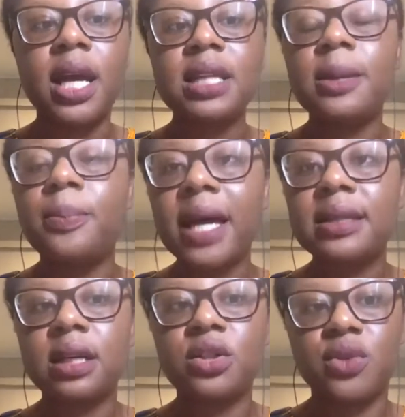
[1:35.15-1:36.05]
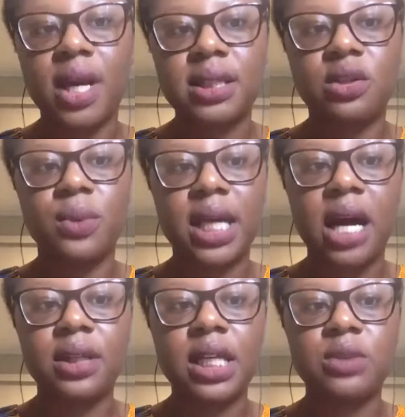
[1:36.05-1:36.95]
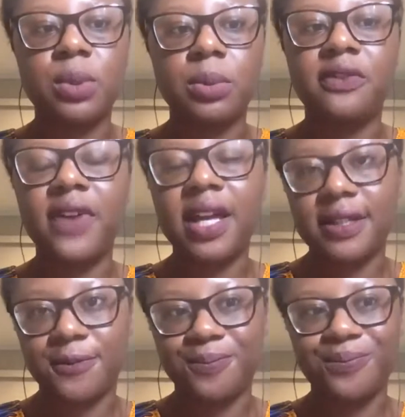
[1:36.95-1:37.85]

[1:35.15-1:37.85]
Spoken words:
to best address the realities we will face.